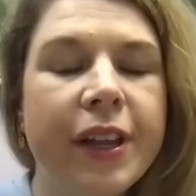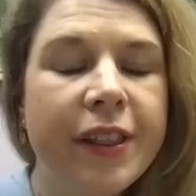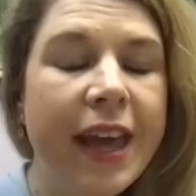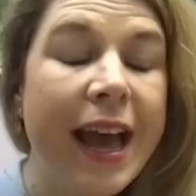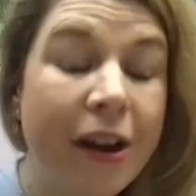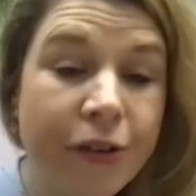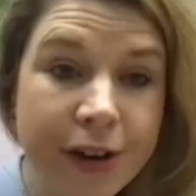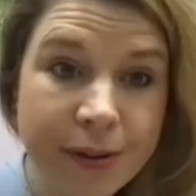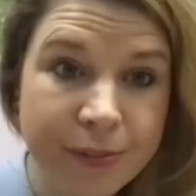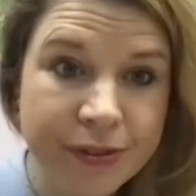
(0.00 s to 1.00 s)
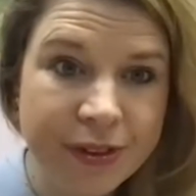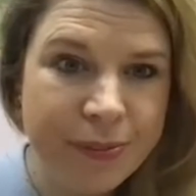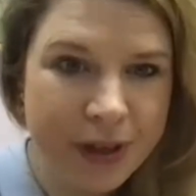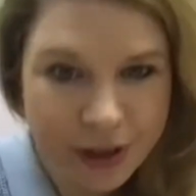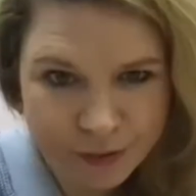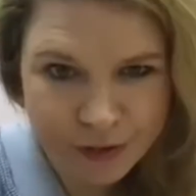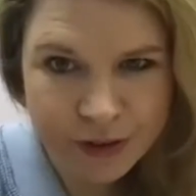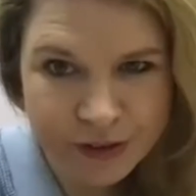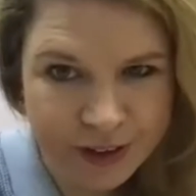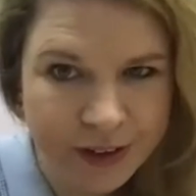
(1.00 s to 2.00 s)
the acronyms can be
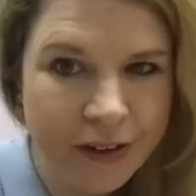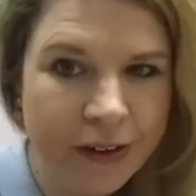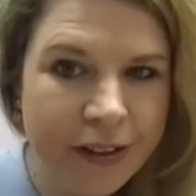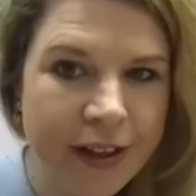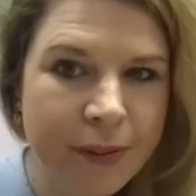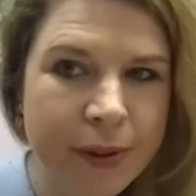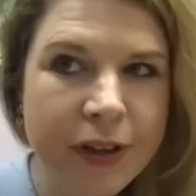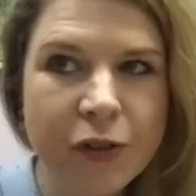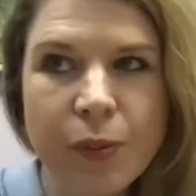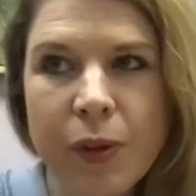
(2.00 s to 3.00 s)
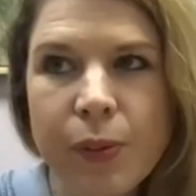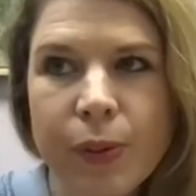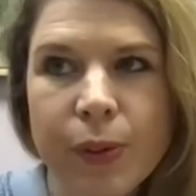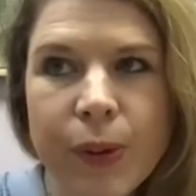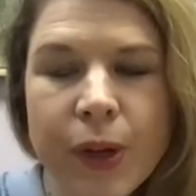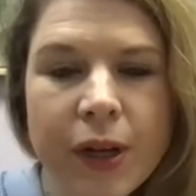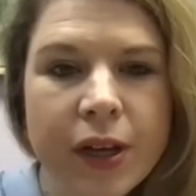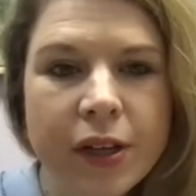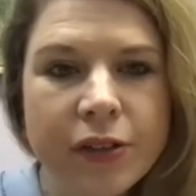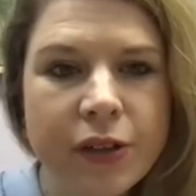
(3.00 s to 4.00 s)
confusing, can't they? Because people
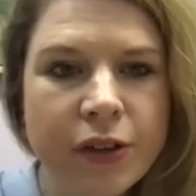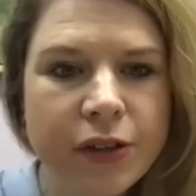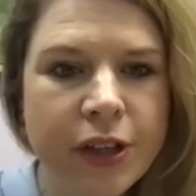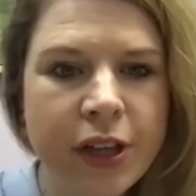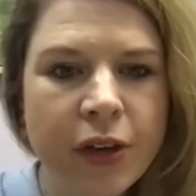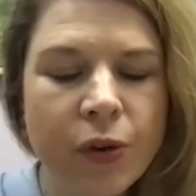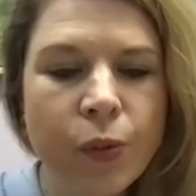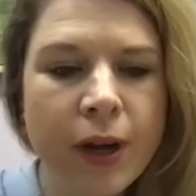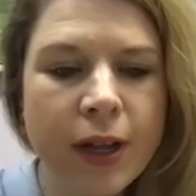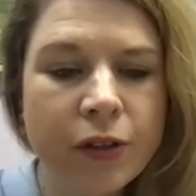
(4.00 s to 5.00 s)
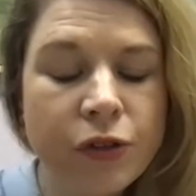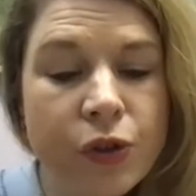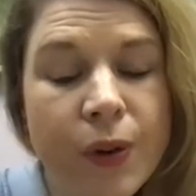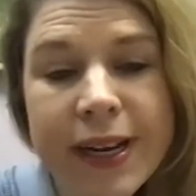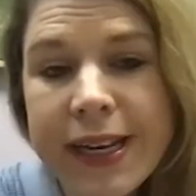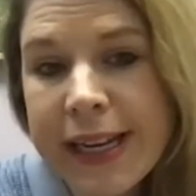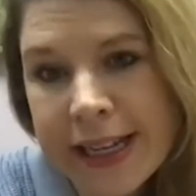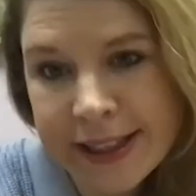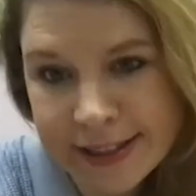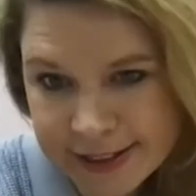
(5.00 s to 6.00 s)
start to think, well, do I need this